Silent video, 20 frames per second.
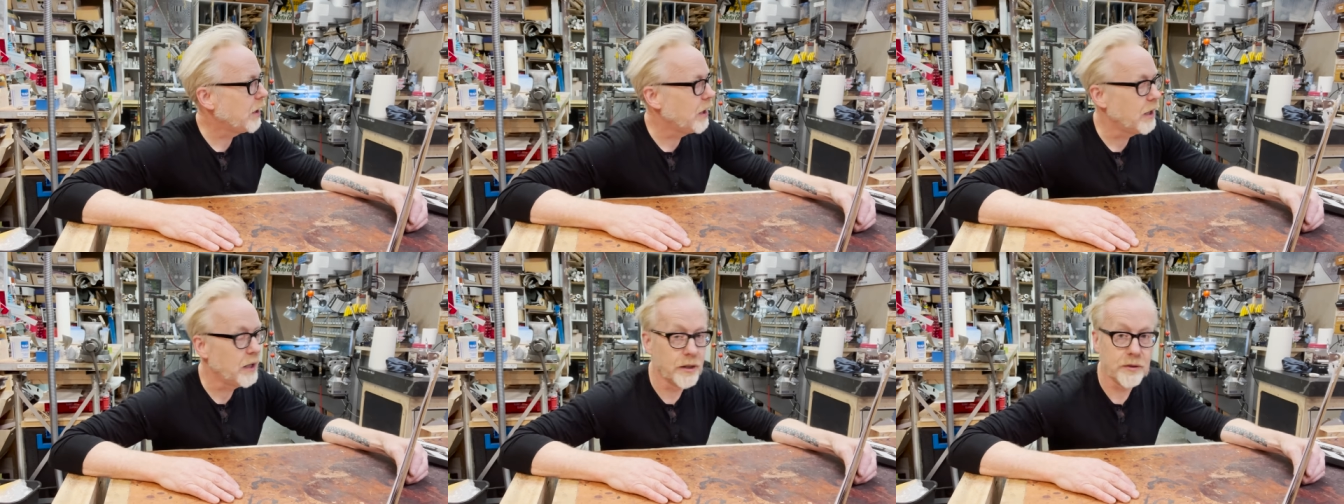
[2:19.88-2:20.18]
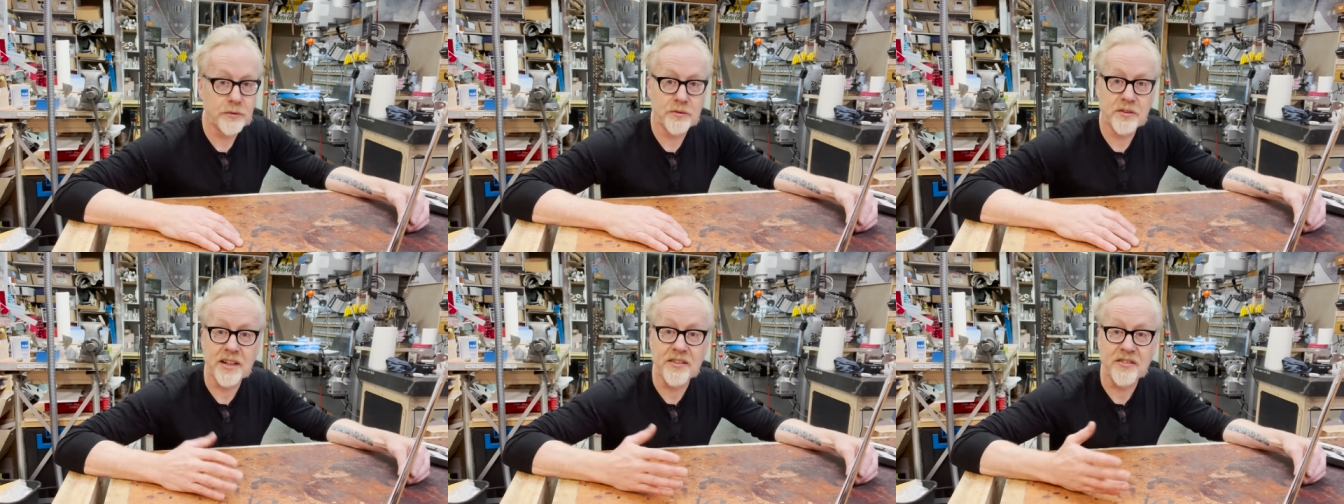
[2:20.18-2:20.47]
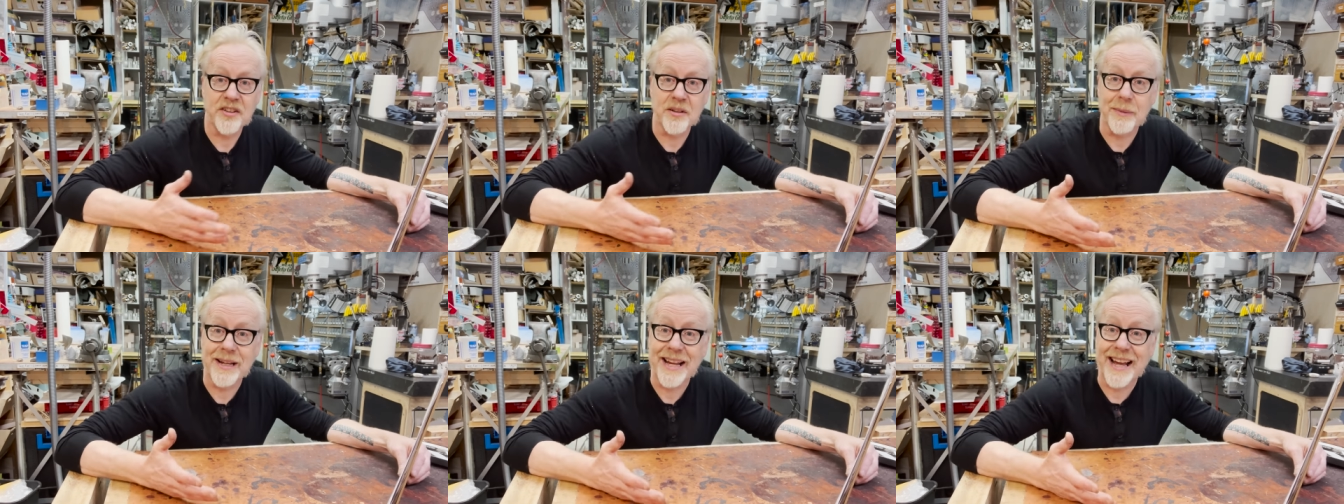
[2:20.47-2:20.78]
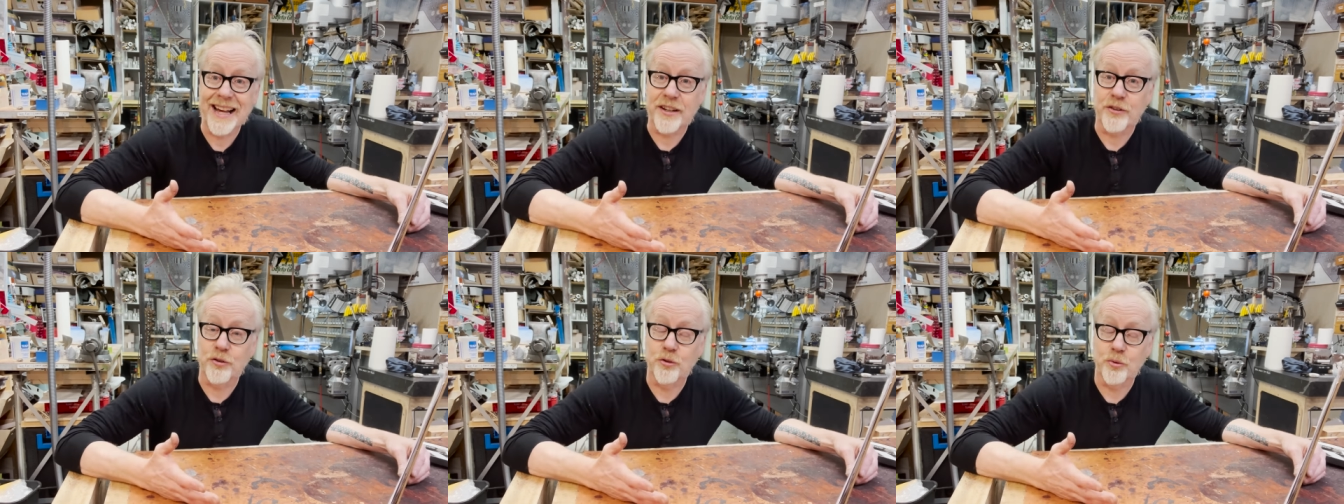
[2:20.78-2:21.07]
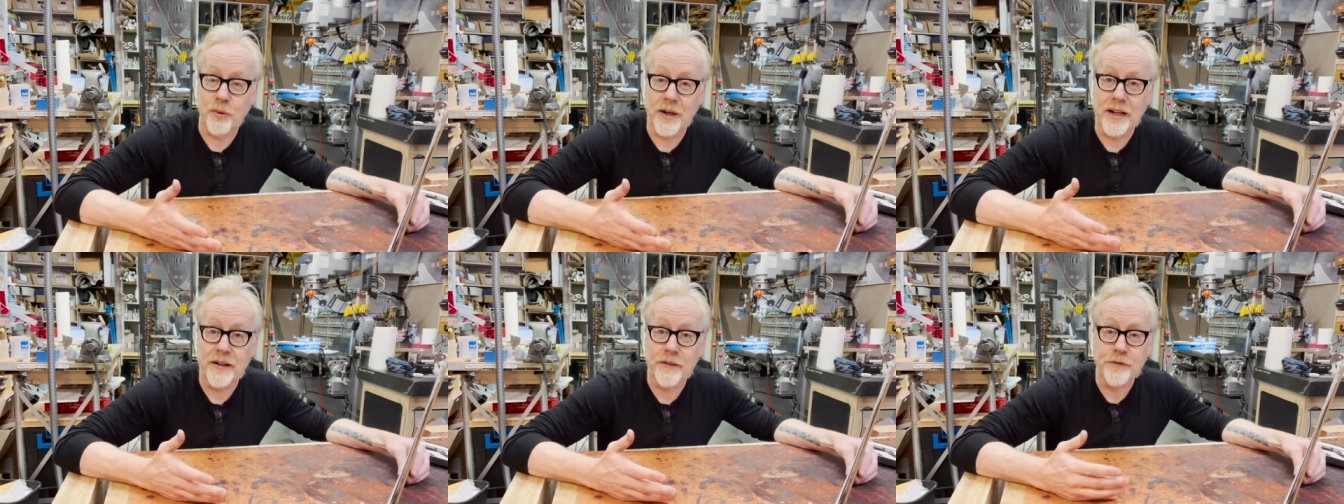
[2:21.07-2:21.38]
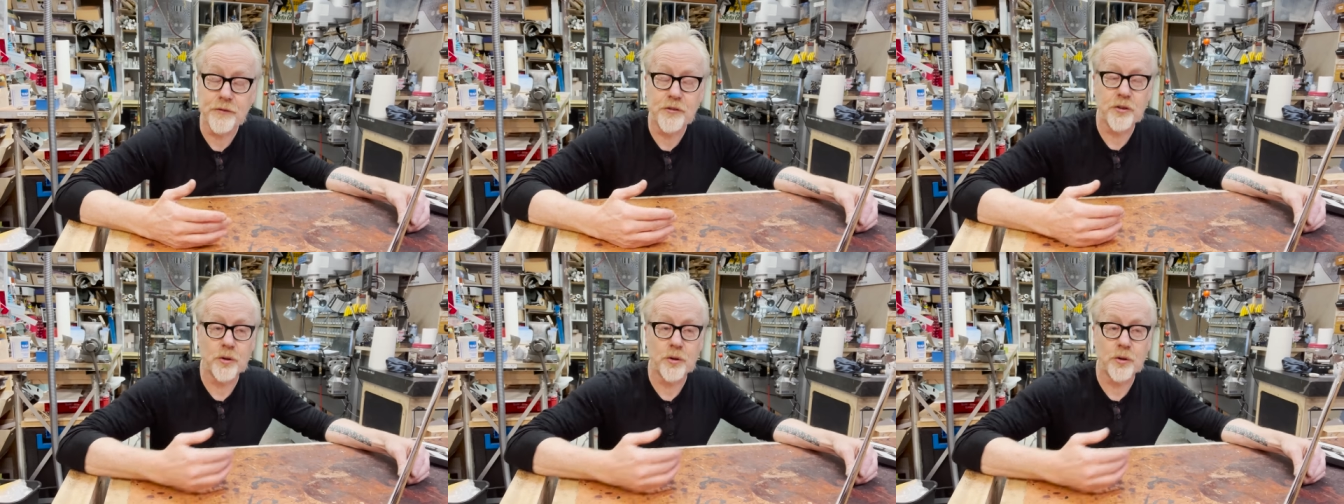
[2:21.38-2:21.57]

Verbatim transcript: uh, teaching me how to drift,